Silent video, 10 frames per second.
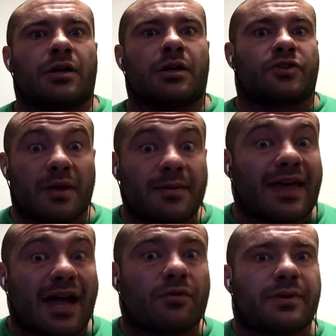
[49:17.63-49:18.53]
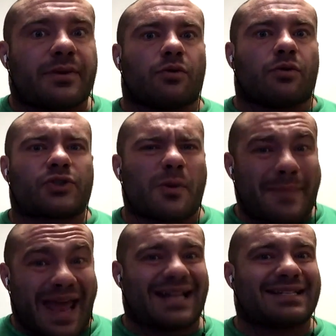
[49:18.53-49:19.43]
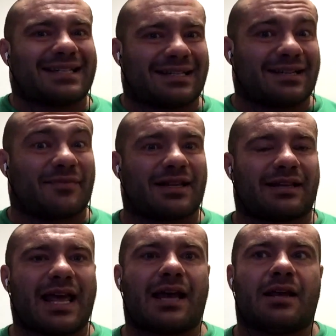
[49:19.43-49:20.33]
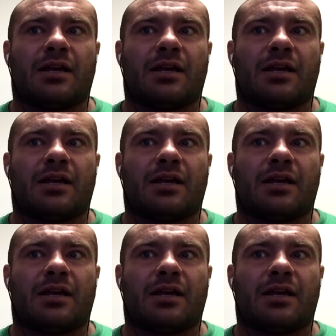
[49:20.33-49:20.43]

So maybe that would be cool. So bands on something like that,